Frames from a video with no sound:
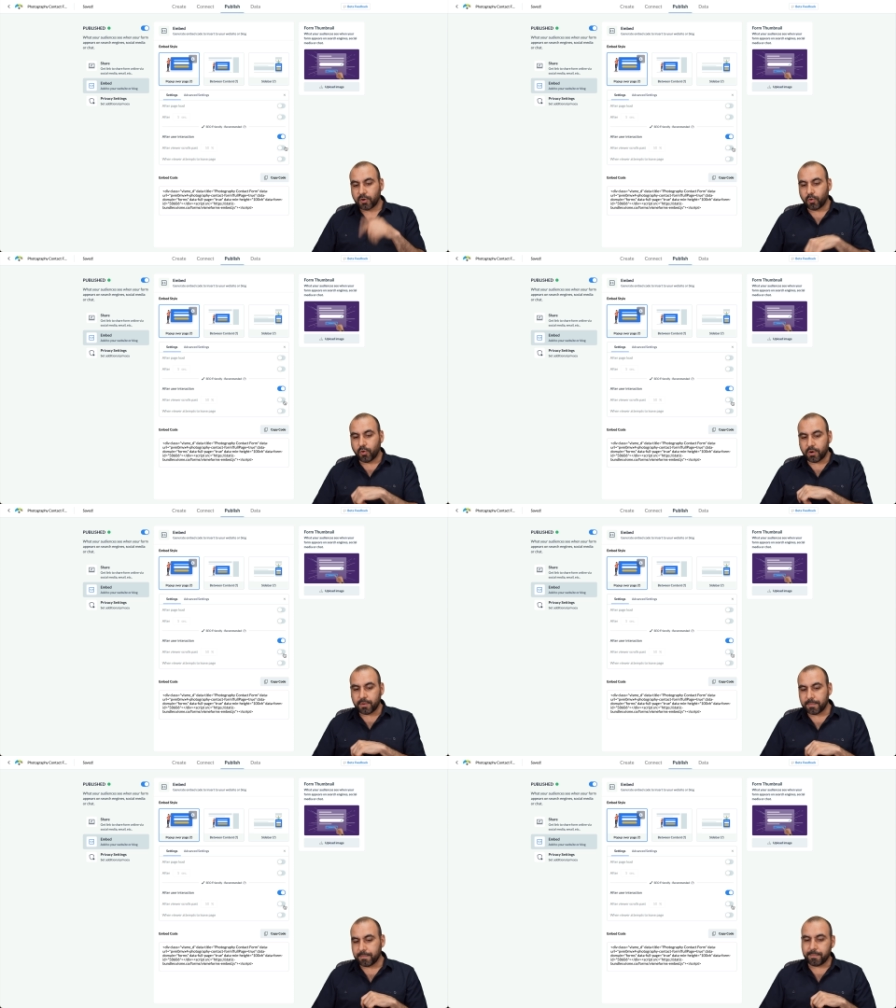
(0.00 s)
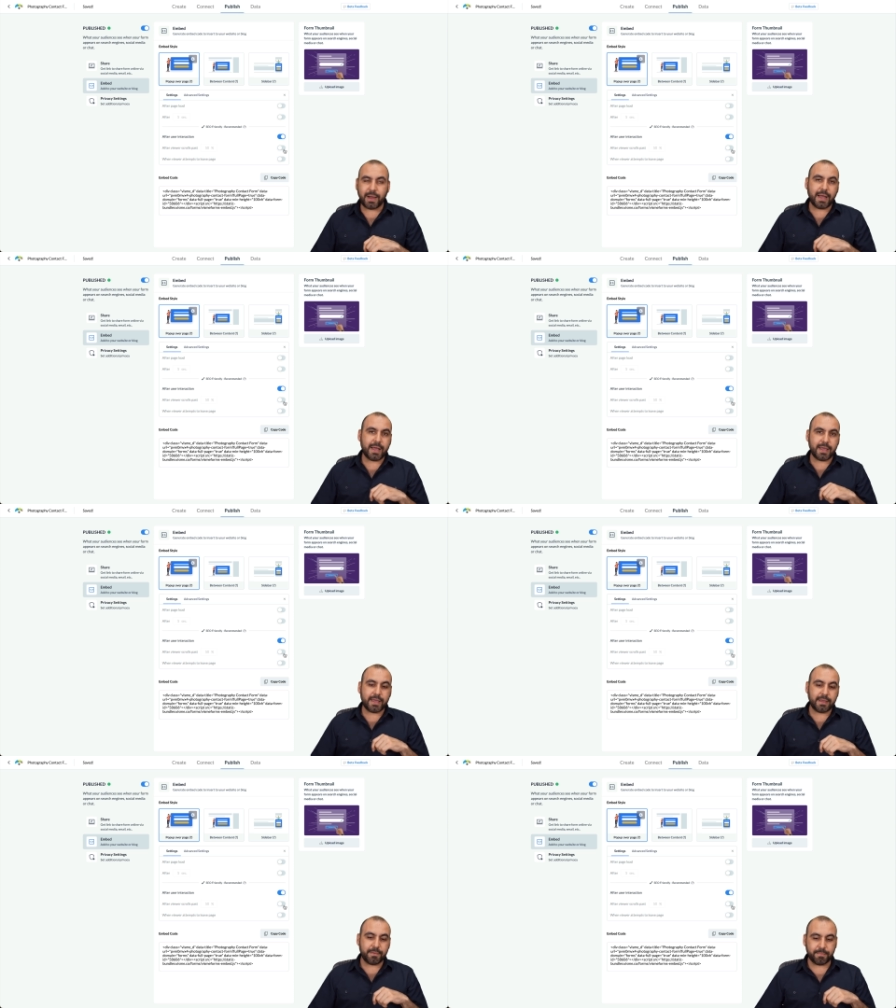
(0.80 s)
or
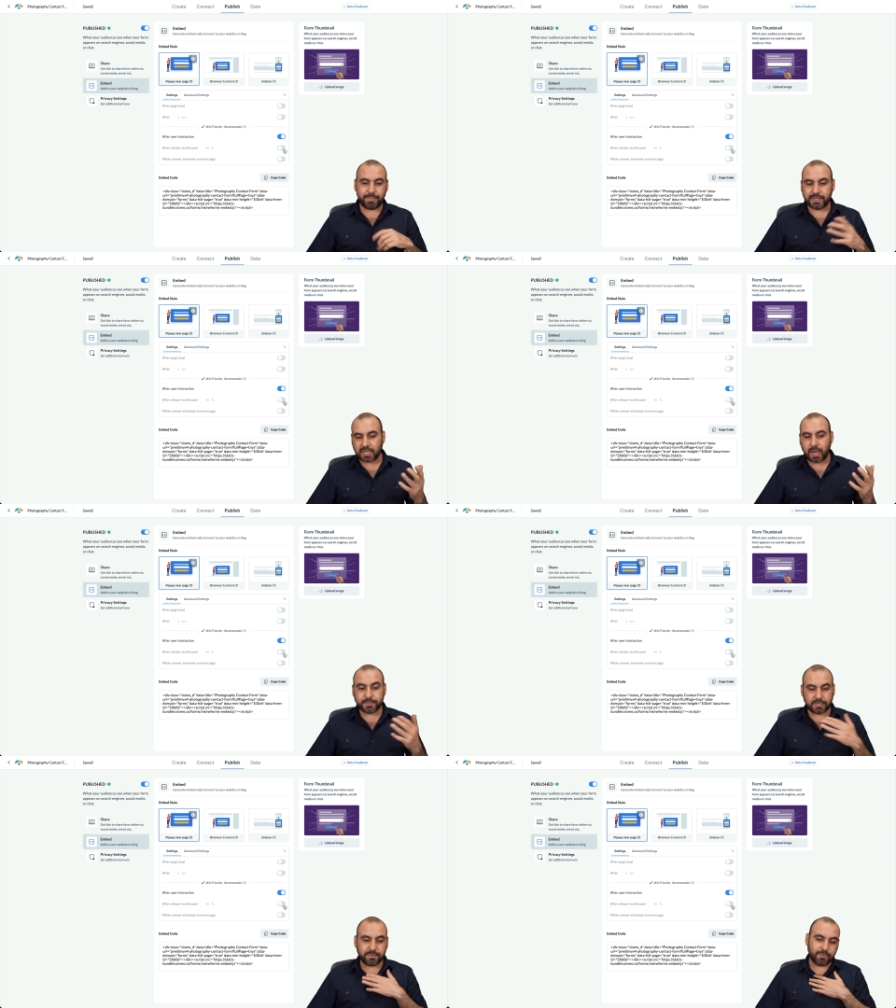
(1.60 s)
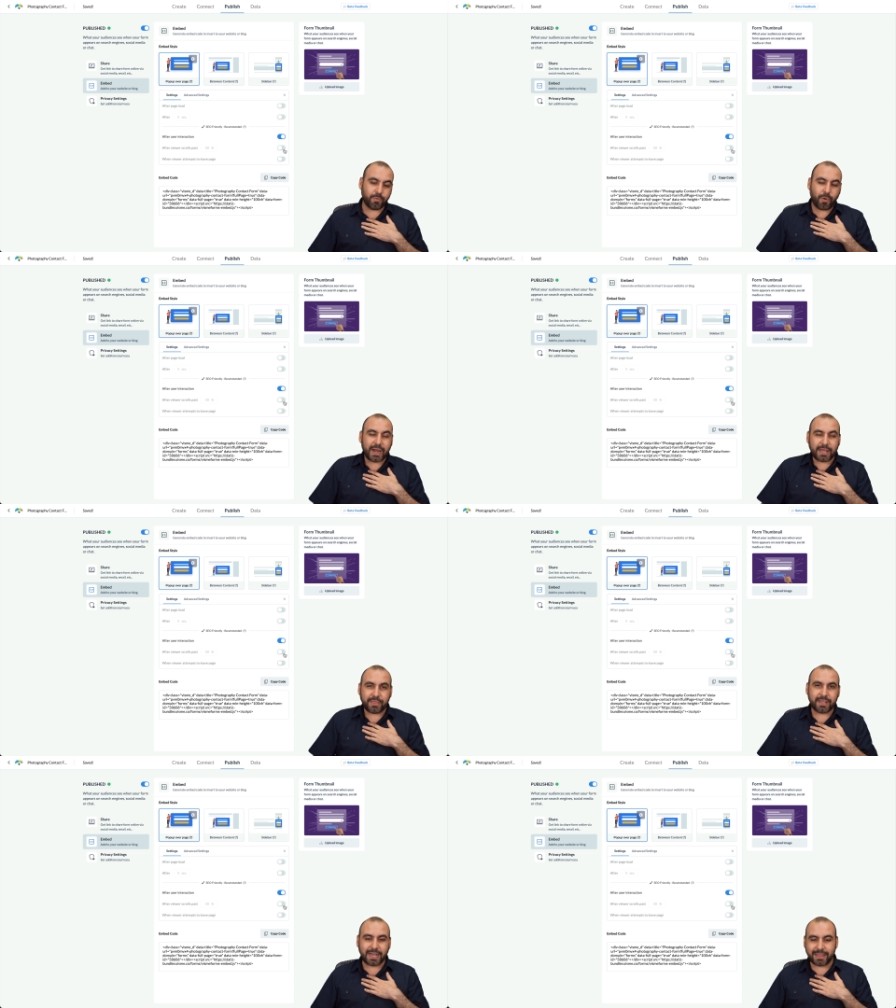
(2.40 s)
my best option, what I
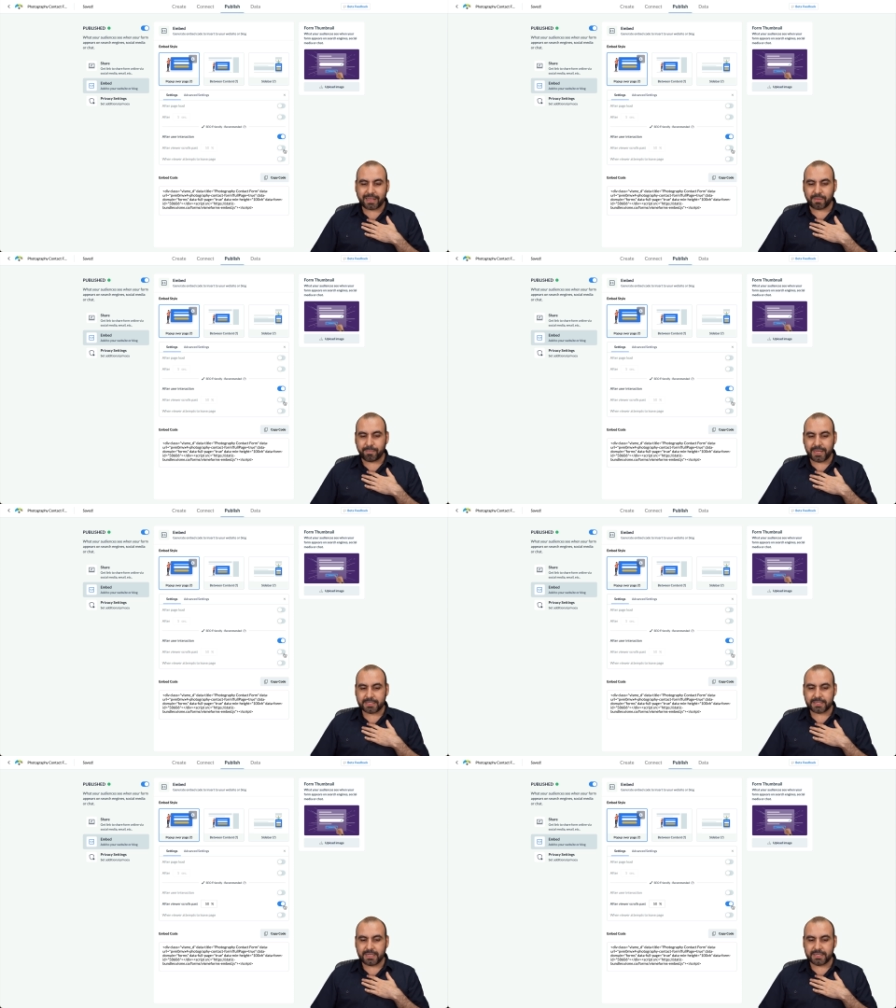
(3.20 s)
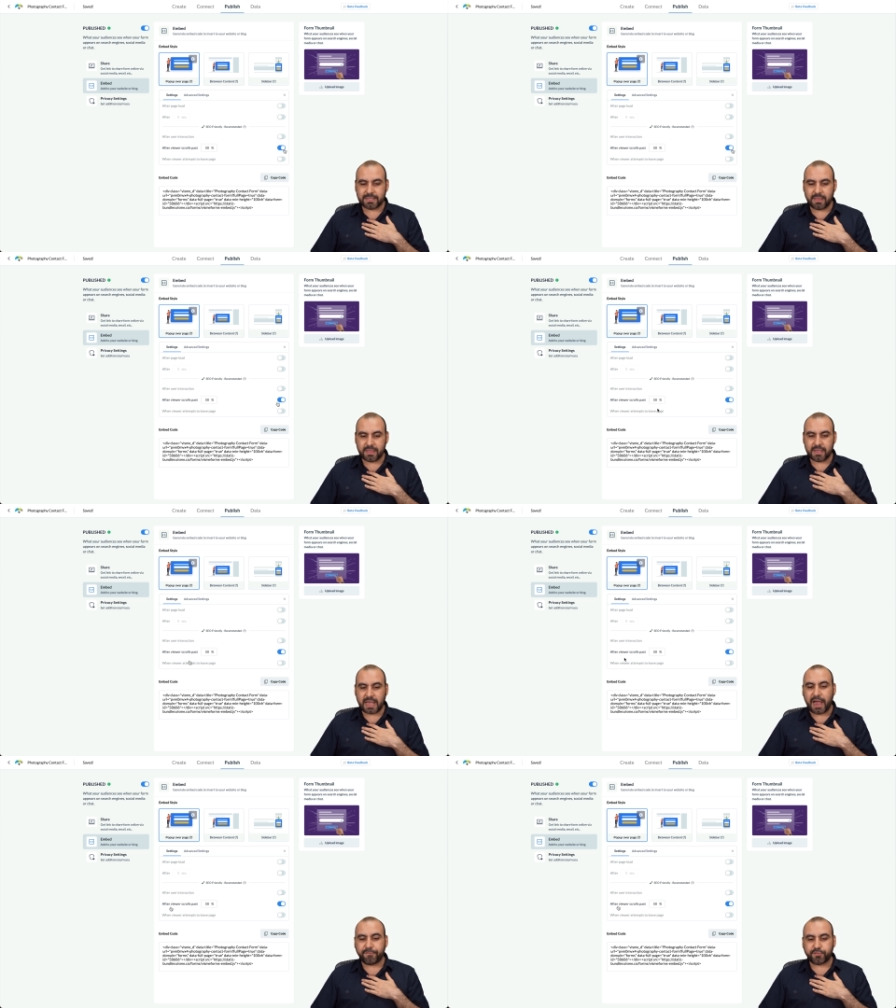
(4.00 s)
think I like the best is the
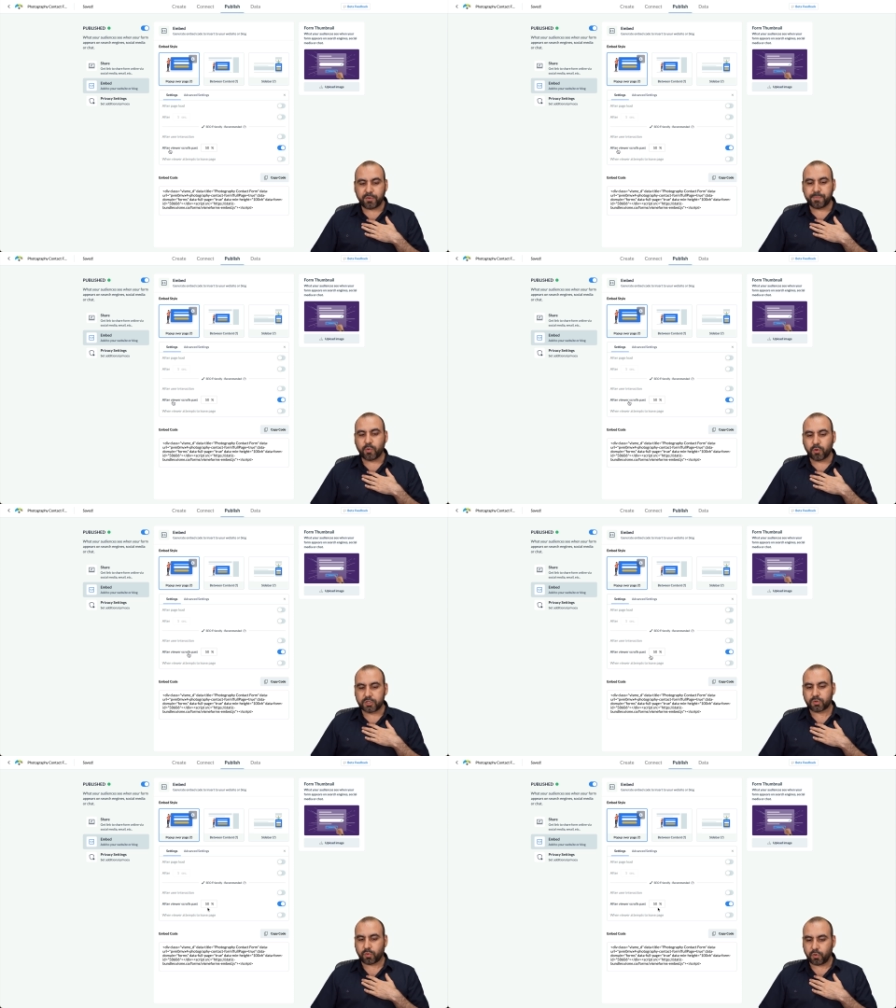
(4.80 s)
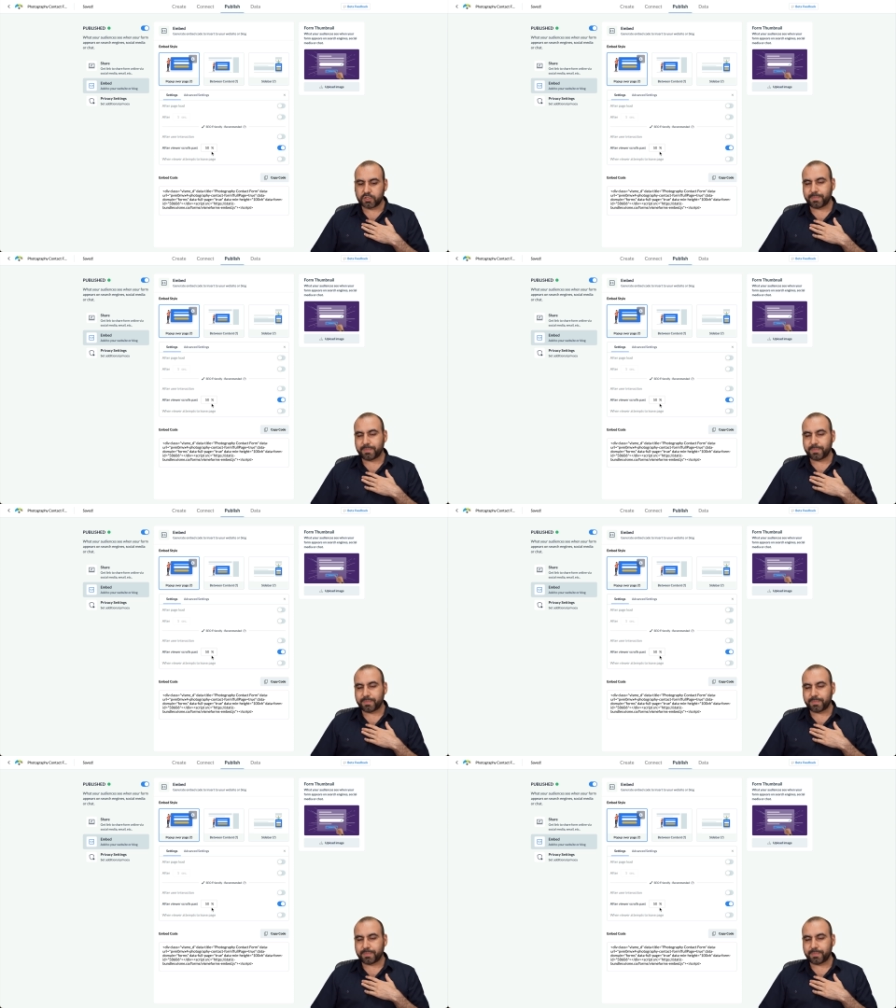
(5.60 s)
after viewer scrolls